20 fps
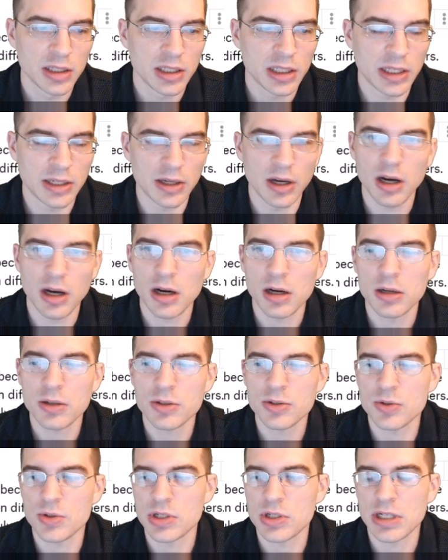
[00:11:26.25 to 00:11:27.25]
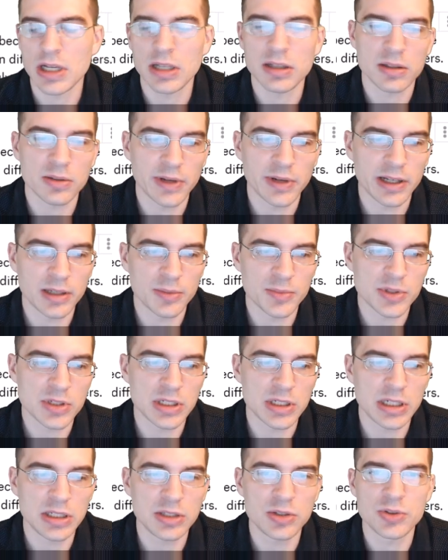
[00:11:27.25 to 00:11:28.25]
In R, to set the random
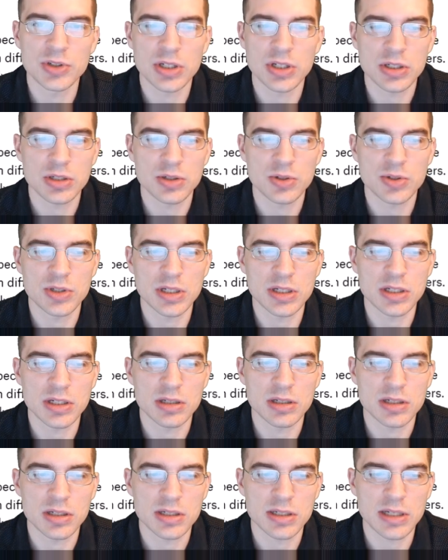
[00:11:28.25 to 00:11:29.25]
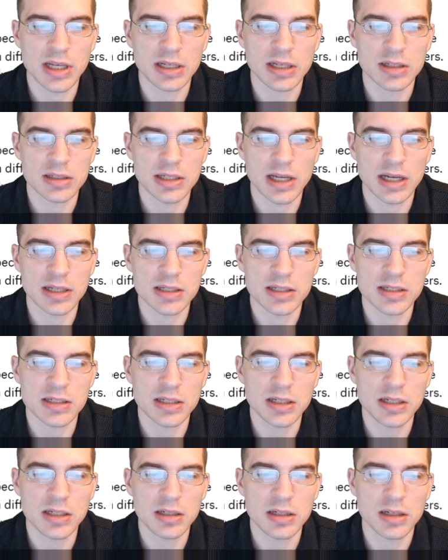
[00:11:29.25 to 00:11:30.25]
seed, you just use this
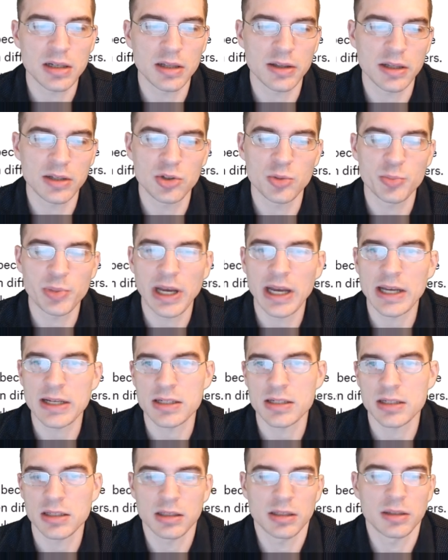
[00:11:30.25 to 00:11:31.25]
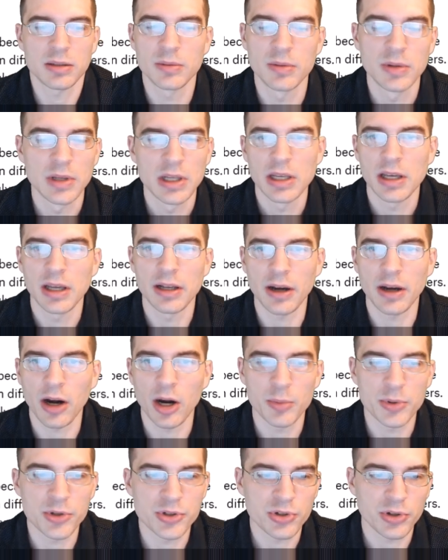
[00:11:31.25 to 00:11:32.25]
set.seed, and then you pass in an
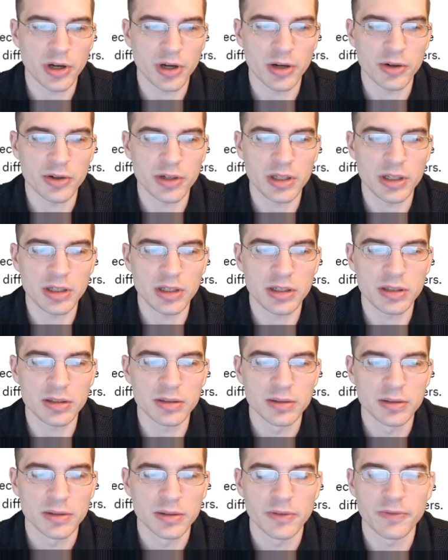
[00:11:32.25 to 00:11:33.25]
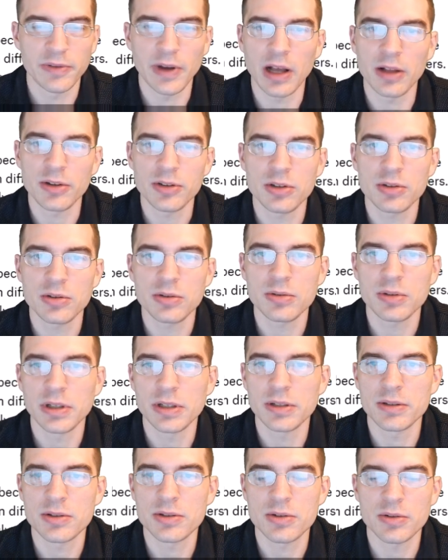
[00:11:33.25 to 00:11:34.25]
arbitrary value
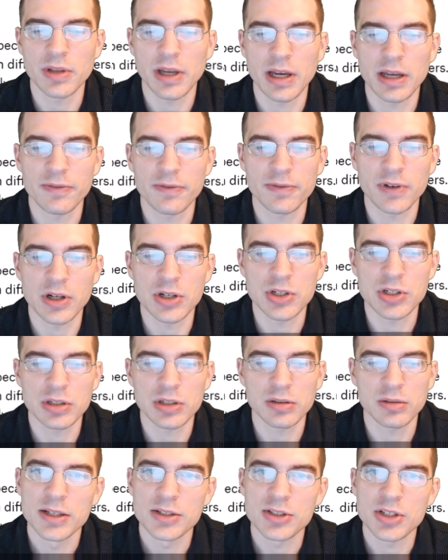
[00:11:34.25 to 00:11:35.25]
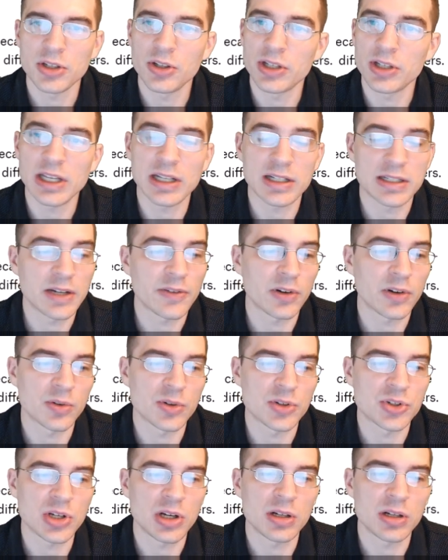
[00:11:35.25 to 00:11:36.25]
into that function. So you'll get different
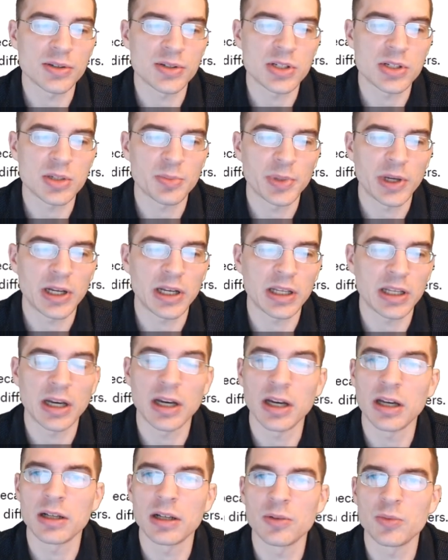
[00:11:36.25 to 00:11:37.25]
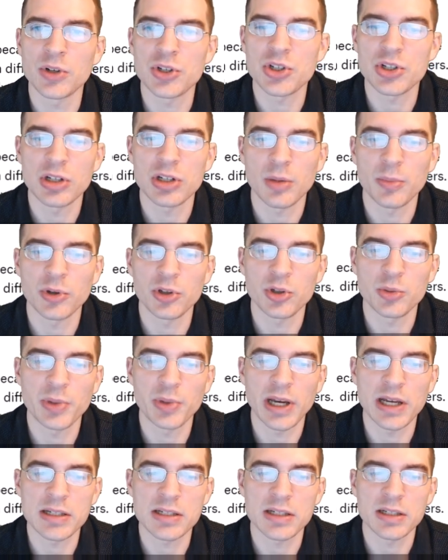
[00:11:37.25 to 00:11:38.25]
results depending on which number you
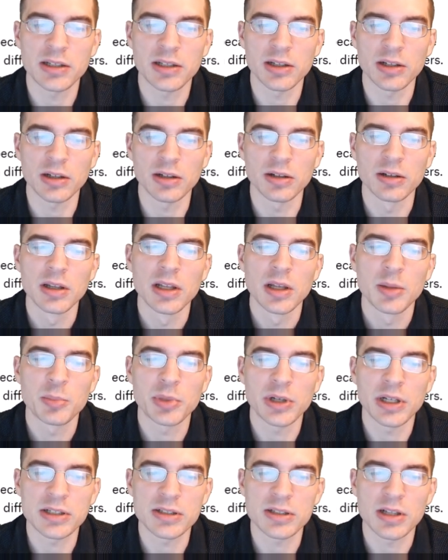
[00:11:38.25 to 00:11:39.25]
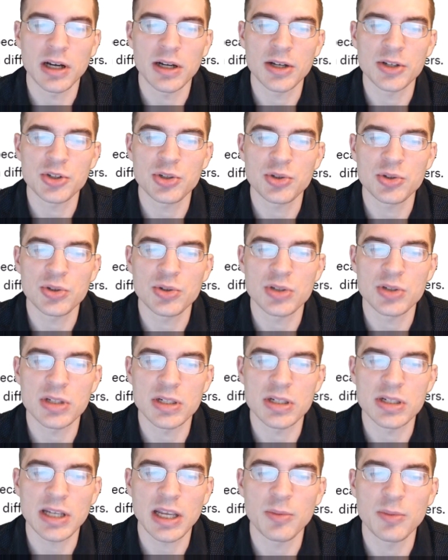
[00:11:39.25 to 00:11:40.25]
pass in here. But as long as you use the
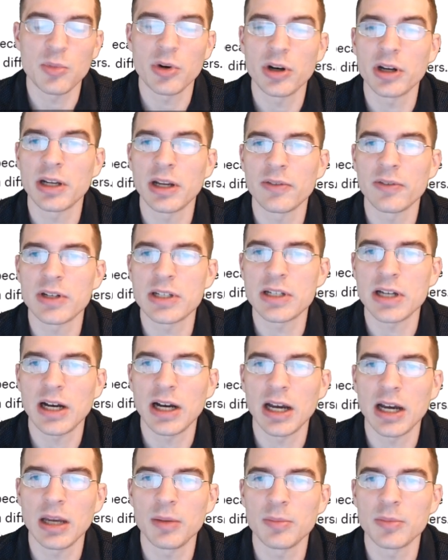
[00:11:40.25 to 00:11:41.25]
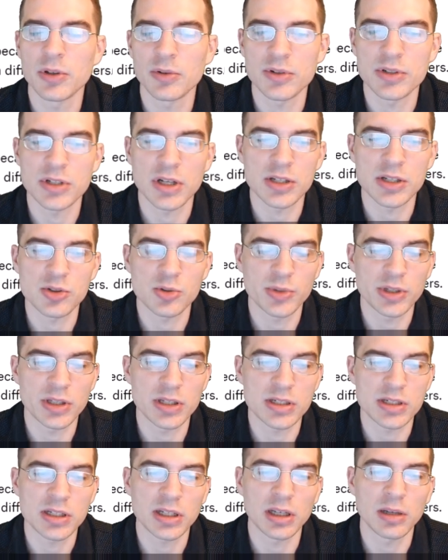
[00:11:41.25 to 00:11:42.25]
same one every time, the results will be the
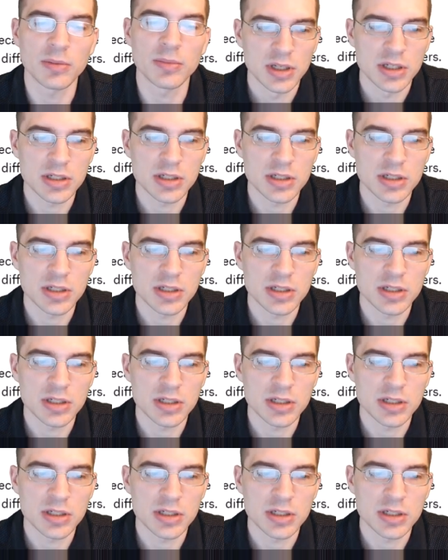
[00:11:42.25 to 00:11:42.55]
same.